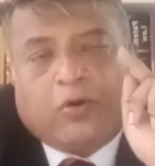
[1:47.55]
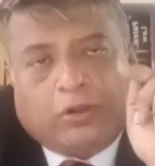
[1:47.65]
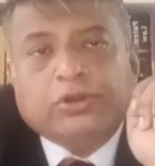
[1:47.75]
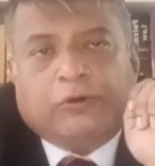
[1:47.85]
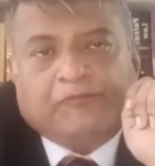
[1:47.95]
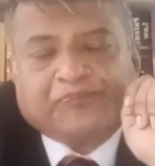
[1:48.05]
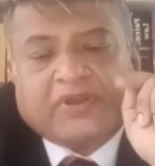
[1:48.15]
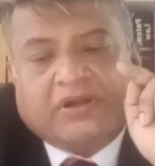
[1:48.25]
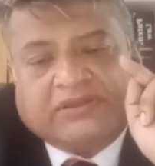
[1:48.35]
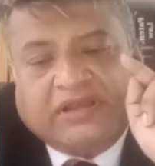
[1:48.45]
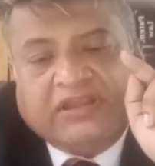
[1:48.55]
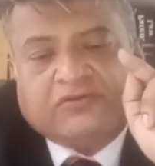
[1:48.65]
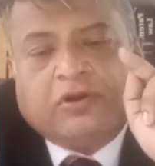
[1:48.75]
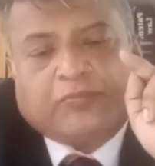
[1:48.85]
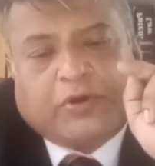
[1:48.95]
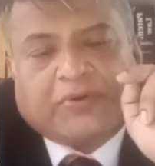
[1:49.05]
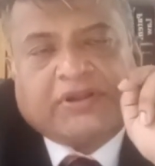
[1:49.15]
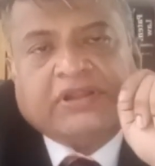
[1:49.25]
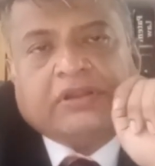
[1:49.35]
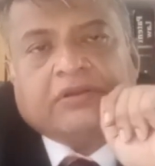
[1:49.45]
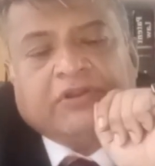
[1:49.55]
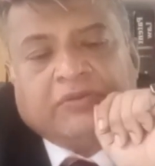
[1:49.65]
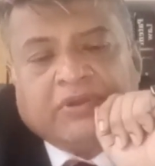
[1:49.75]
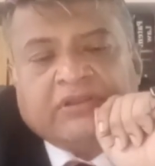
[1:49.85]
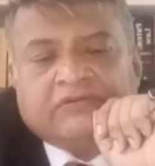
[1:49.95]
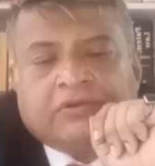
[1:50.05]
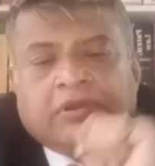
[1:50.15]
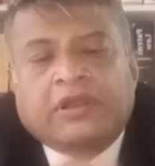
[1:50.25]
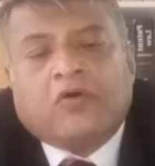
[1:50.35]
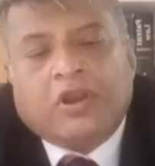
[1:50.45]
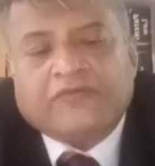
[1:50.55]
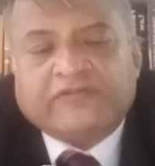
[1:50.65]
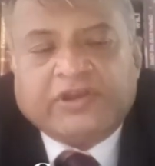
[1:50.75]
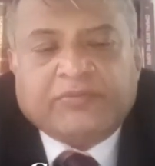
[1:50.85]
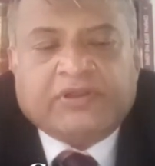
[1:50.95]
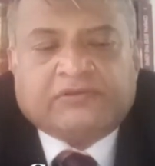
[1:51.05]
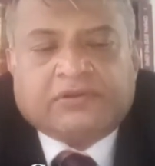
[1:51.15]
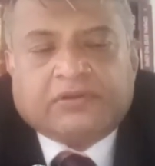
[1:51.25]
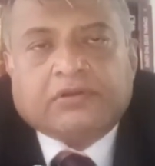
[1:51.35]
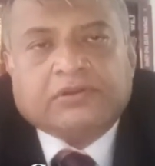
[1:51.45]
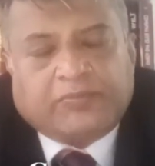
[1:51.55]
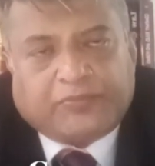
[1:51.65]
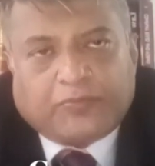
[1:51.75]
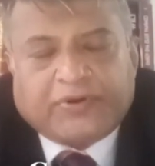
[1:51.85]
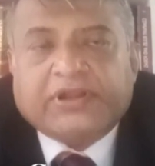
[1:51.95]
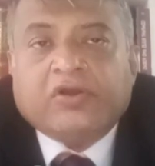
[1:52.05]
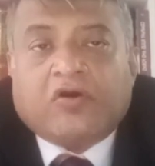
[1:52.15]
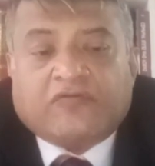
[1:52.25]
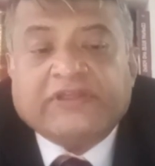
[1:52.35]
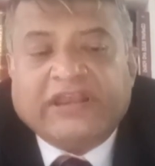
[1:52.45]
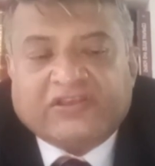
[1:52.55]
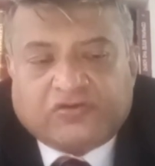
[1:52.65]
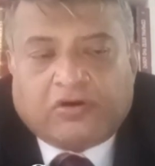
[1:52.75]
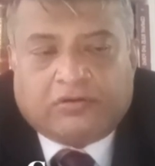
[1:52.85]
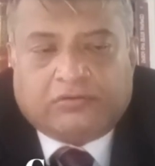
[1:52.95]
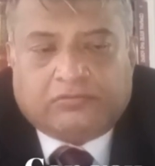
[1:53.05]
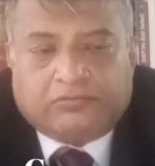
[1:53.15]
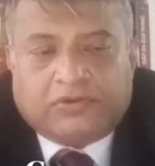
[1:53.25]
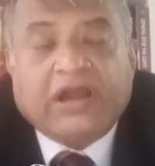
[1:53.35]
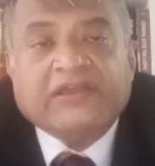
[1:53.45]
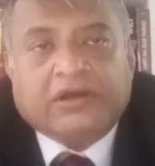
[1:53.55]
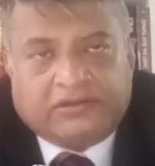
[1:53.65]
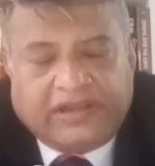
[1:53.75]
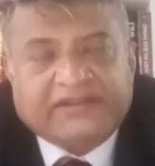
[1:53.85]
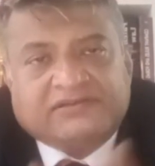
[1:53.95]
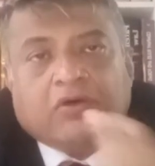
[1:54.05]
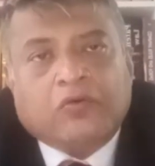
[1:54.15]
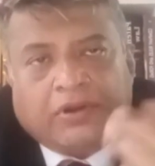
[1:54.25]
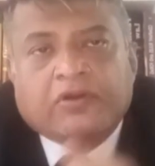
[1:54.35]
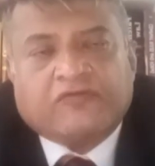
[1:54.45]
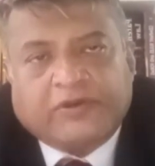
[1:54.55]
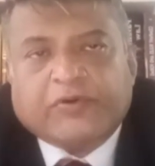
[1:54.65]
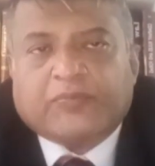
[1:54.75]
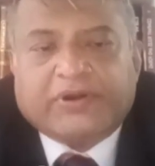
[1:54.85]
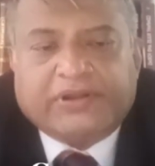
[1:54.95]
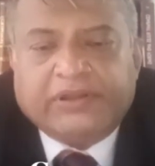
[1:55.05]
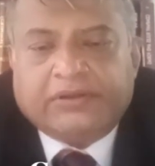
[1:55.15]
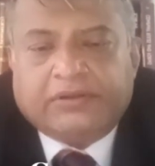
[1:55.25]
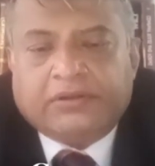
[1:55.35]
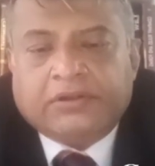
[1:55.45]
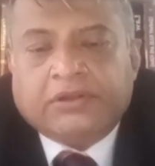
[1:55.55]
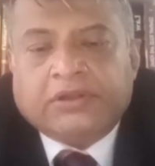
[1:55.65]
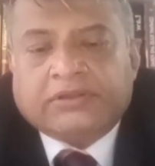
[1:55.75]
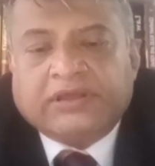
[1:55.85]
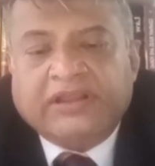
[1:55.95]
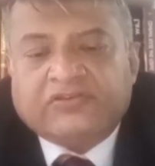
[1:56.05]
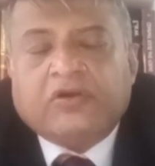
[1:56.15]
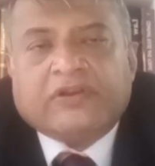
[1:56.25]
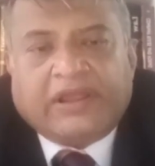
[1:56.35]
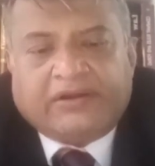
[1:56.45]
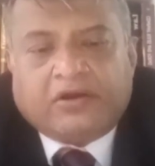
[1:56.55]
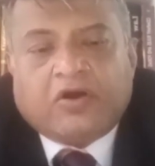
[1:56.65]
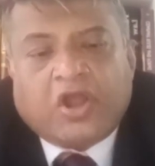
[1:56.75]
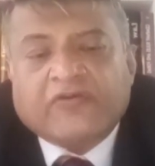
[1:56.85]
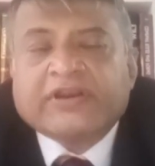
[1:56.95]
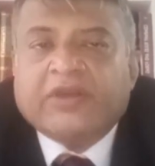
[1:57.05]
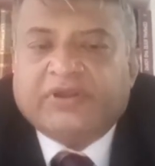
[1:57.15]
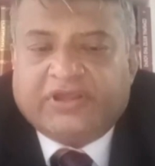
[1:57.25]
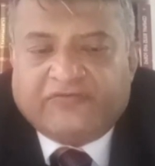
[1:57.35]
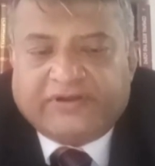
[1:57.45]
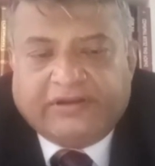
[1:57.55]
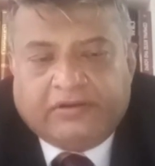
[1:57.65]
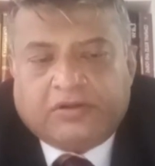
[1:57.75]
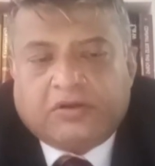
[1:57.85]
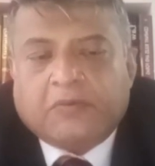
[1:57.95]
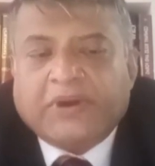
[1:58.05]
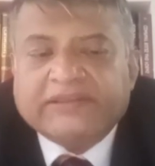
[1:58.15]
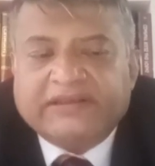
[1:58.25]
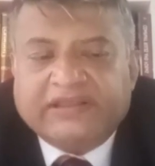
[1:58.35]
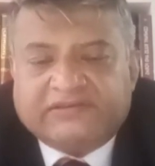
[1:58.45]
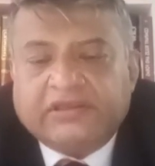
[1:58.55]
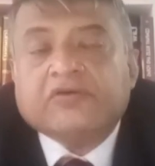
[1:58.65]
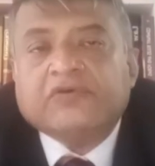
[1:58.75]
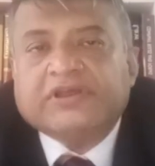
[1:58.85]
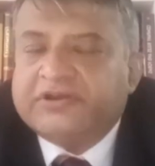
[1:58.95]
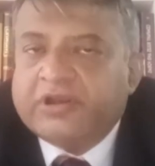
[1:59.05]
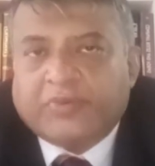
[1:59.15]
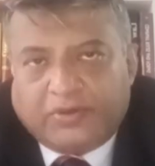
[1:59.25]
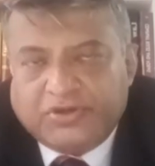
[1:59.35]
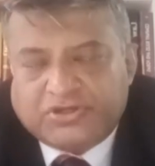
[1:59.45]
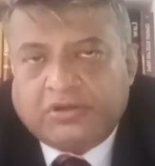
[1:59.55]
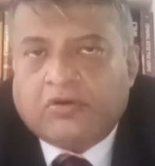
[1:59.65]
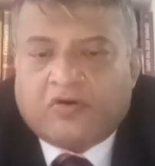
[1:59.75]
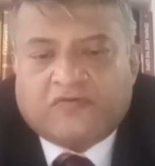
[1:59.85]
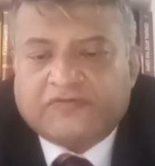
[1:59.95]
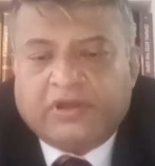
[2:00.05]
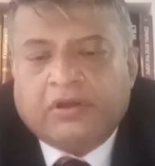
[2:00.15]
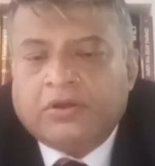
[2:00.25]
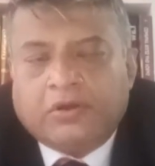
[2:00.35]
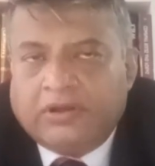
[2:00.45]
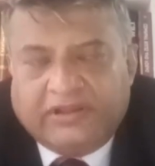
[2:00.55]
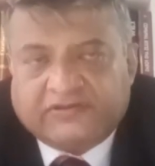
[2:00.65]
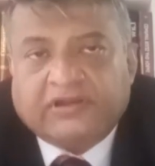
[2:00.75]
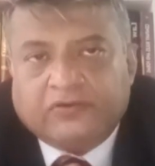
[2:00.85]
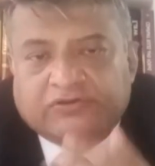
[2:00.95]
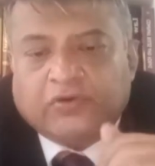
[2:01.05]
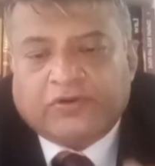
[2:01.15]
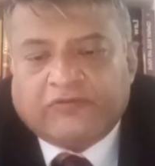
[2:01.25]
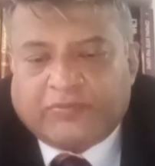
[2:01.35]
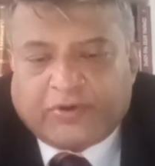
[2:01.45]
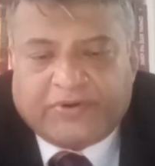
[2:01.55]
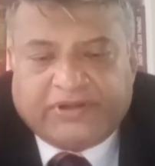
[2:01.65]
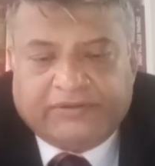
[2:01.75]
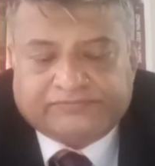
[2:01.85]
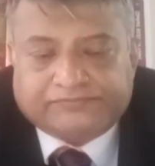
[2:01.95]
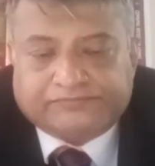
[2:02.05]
Although the leasable property remains and always remains the property of the lessor, either that is the owner of the property, the leasable right, however, can be gifted by the lessee with the written permission of the lessor who is the owner of the property.